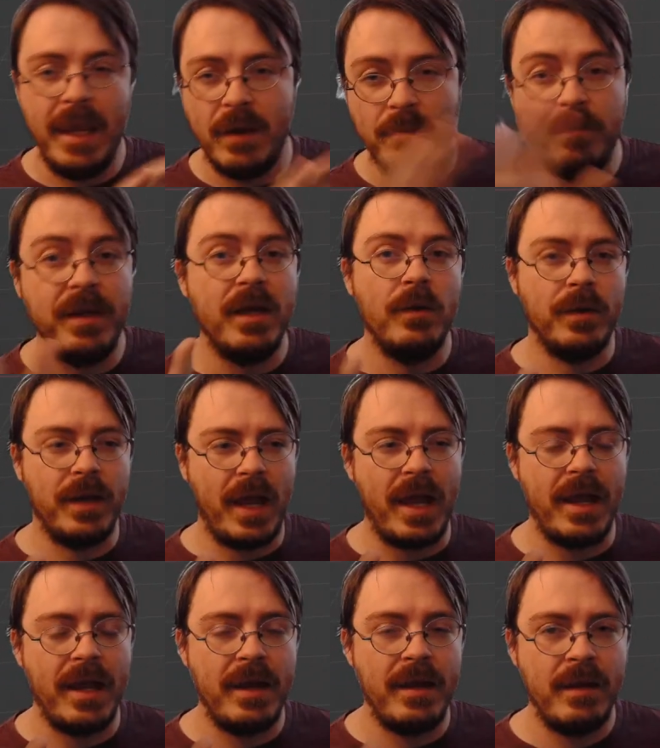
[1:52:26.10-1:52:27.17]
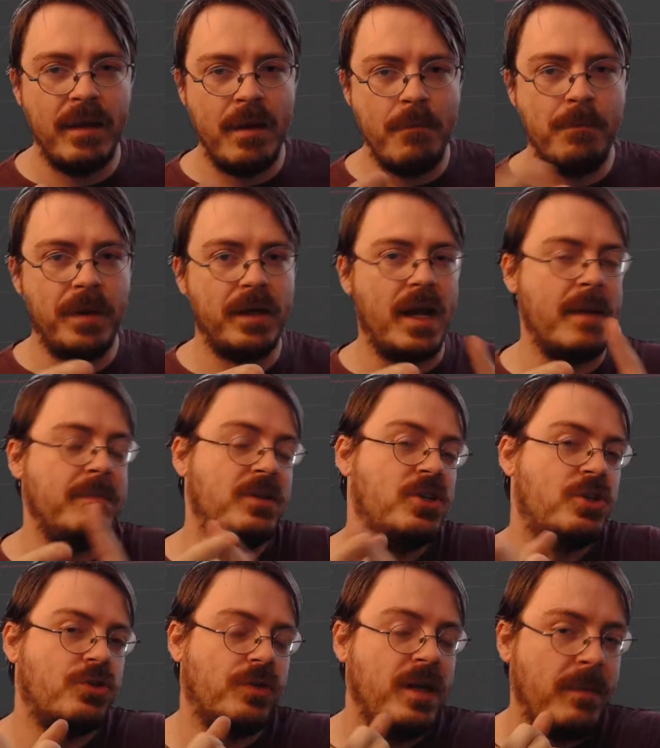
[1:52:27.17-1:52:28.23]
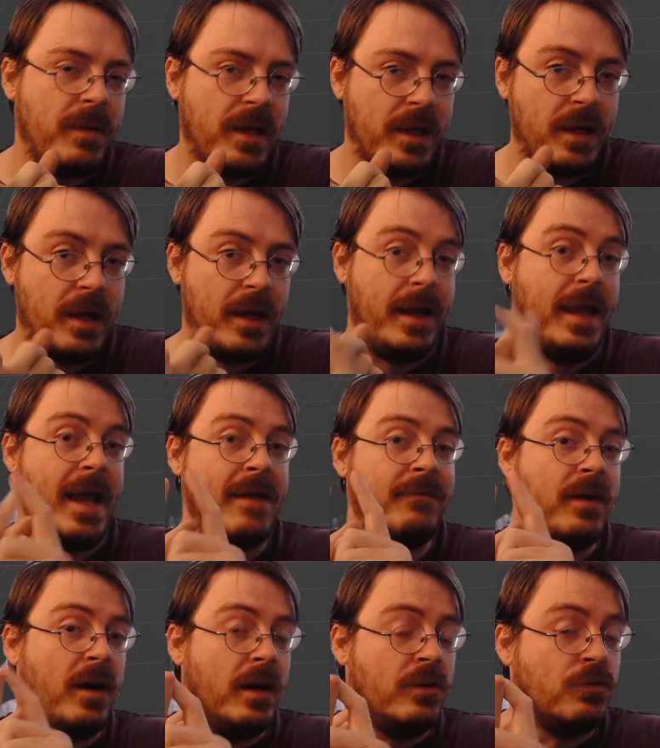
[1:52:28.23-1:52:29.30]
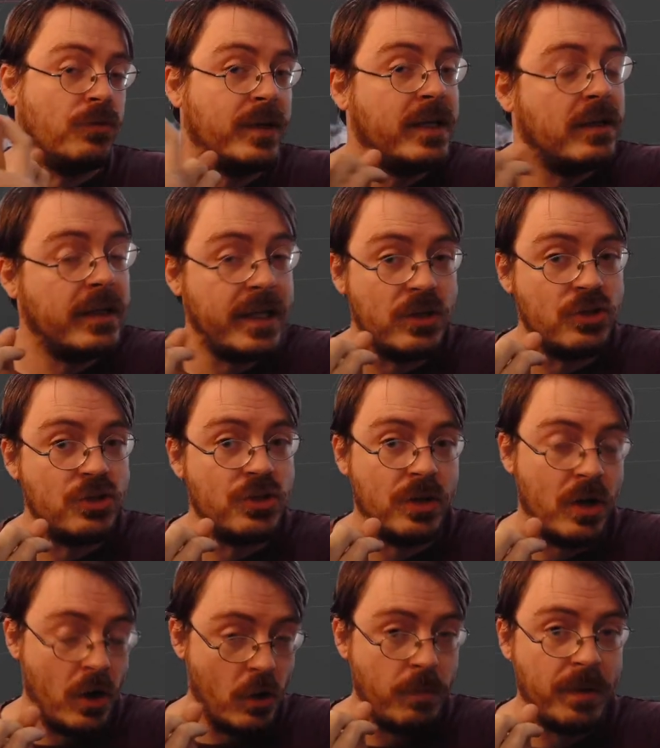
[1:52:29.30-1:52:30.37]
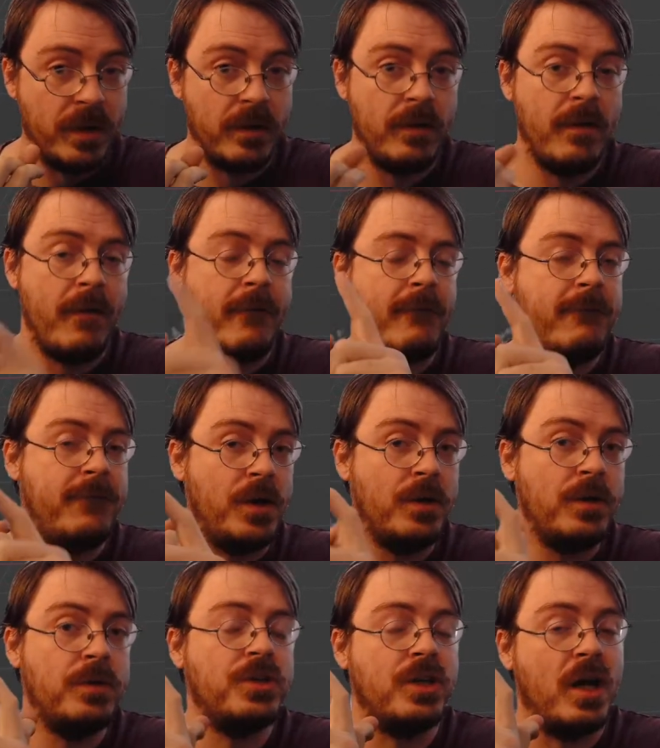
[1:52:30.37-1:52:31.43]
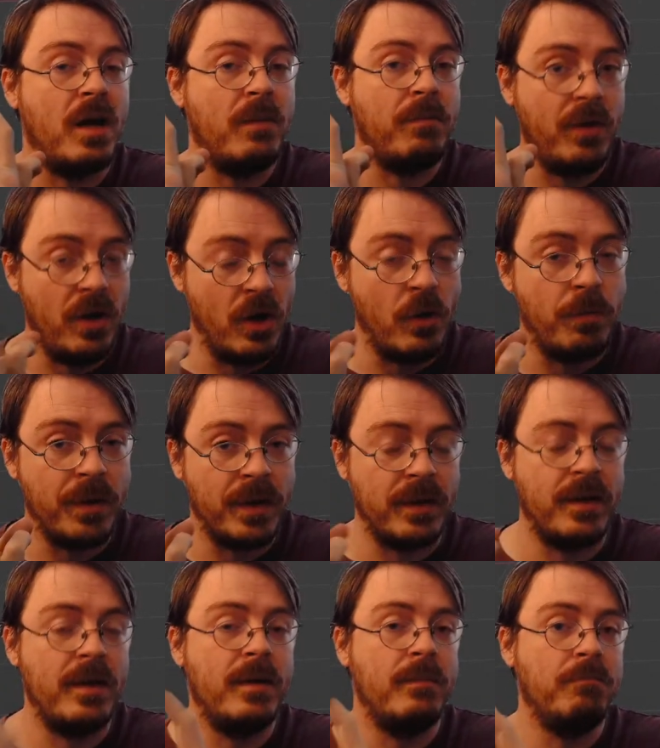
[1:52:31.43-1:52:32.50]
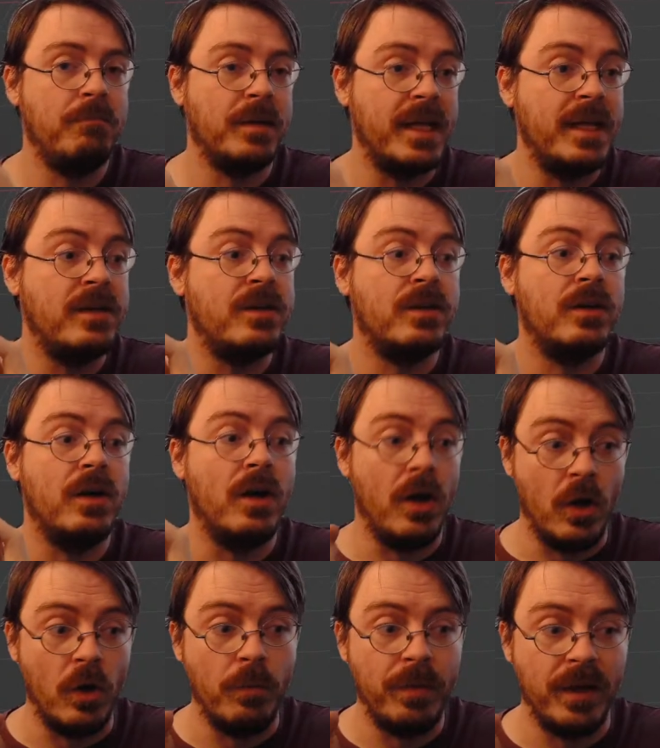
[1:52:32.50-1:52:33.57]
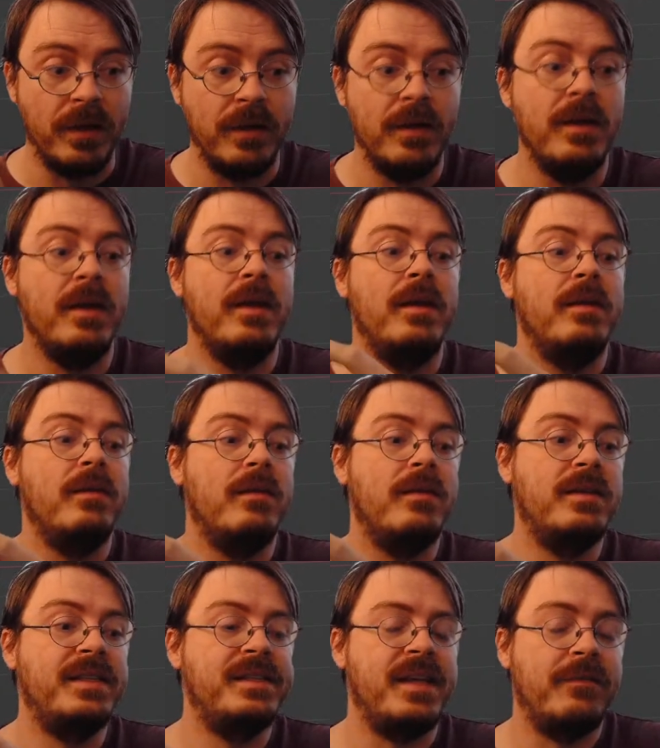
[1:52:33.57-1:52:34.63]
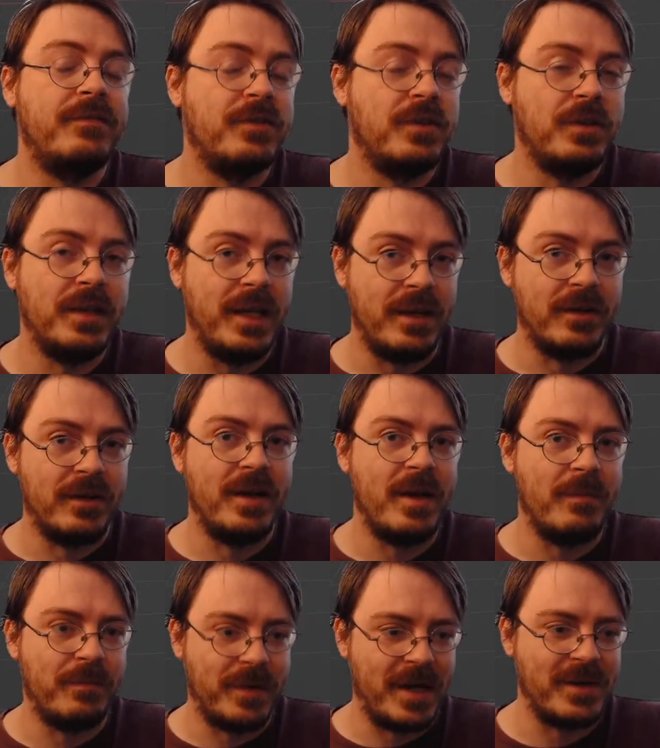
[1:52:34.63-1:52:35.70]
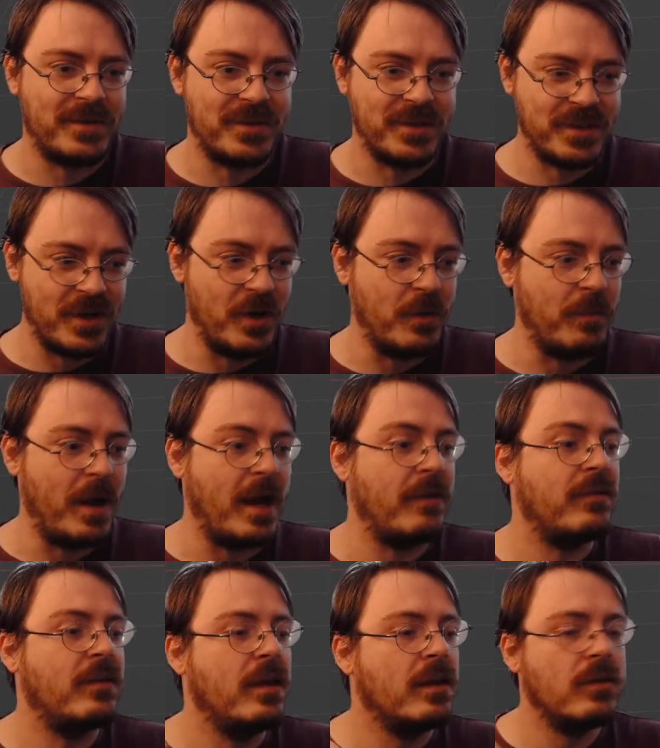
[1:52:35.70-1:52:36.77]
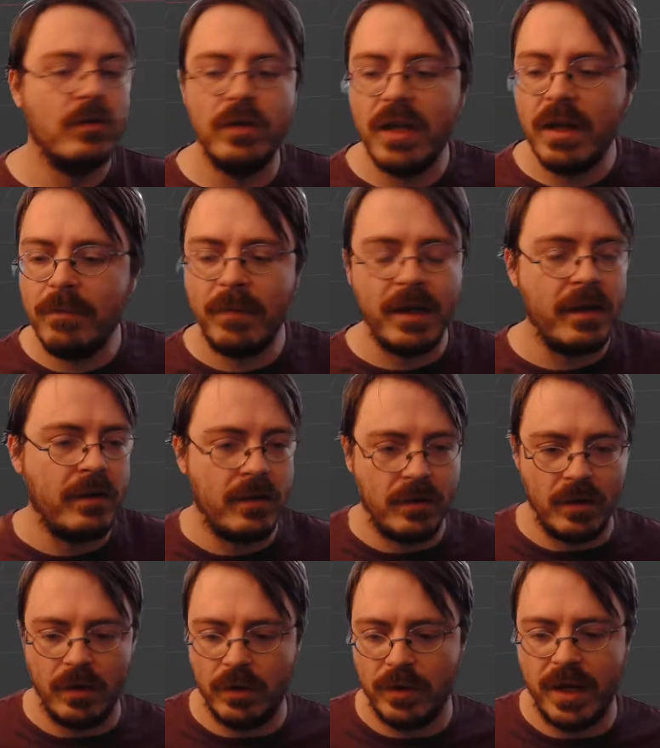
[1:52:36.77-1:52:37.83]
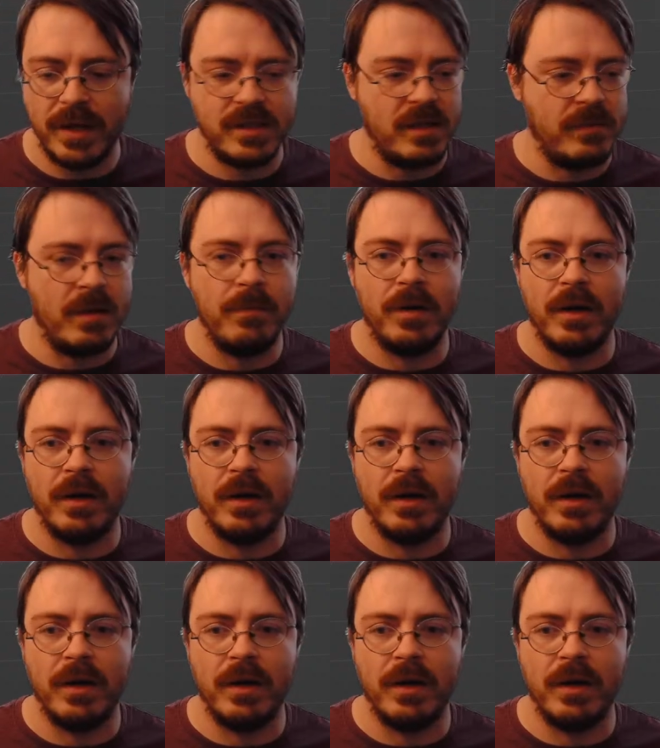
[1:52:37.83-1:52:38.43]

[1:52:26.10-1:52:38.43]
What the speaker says: it'd be okay. But I'm streaming. I have Unreal Engine open, Photoshop open, Blender open, several internet browsers open. I look at my. Oh, you can't see my